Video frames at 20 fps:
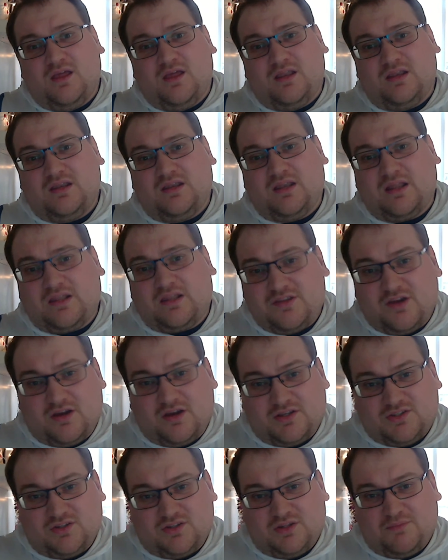Now the
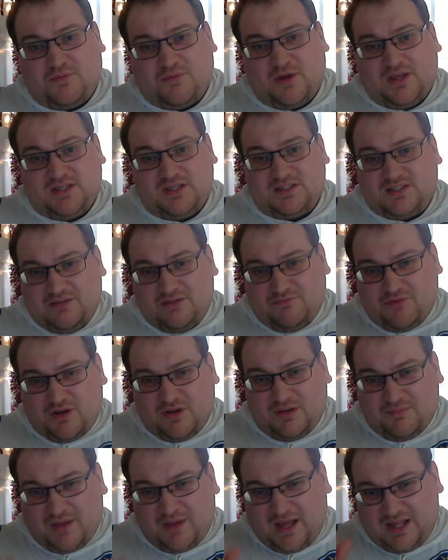ducts on the brakes, they
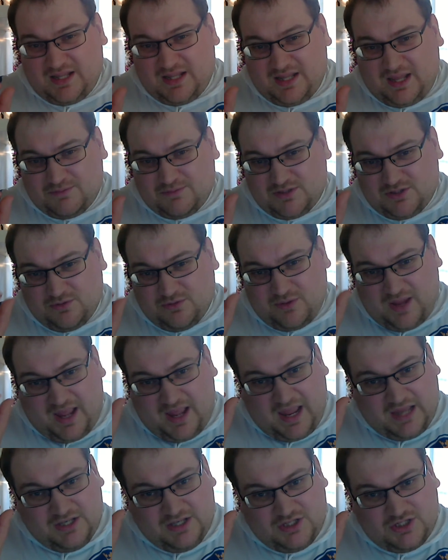run them at the absolute
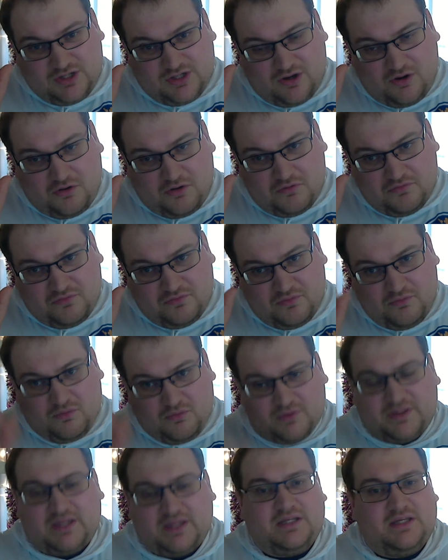edge of
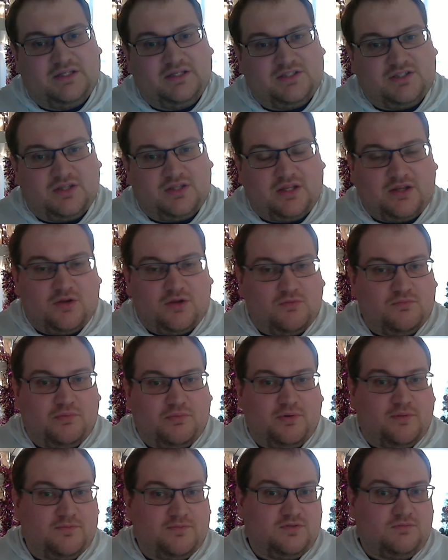what they need, so they don't
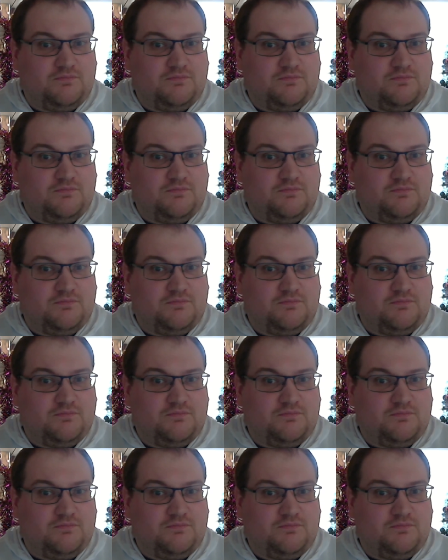put